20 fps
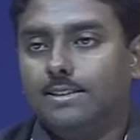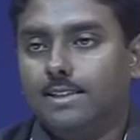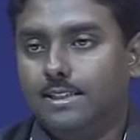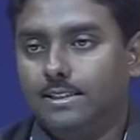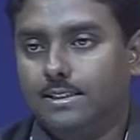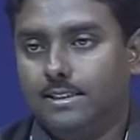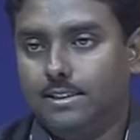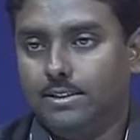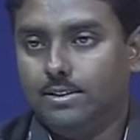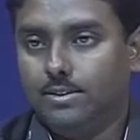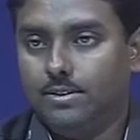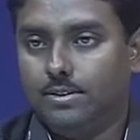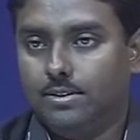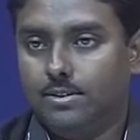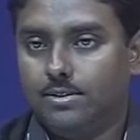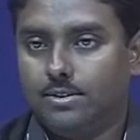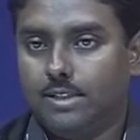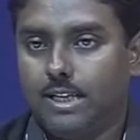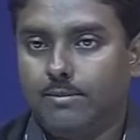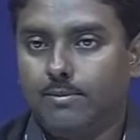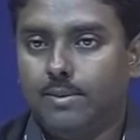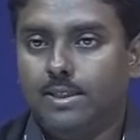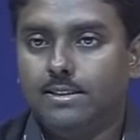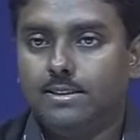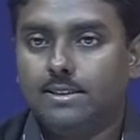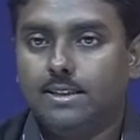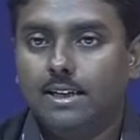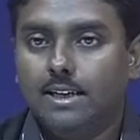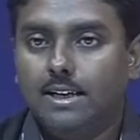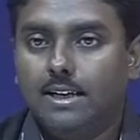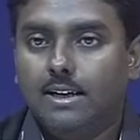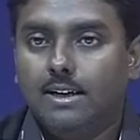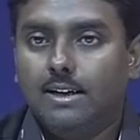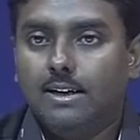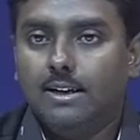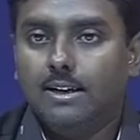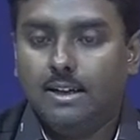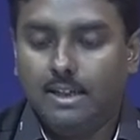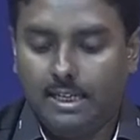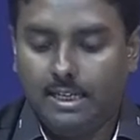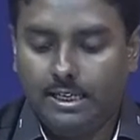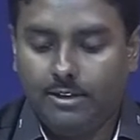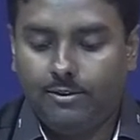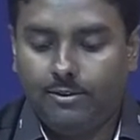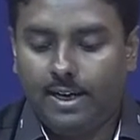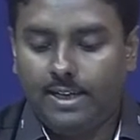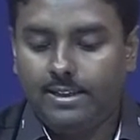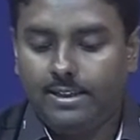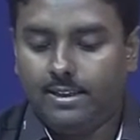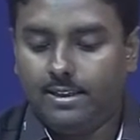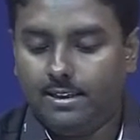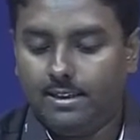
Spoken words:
and 0. So, that means, if I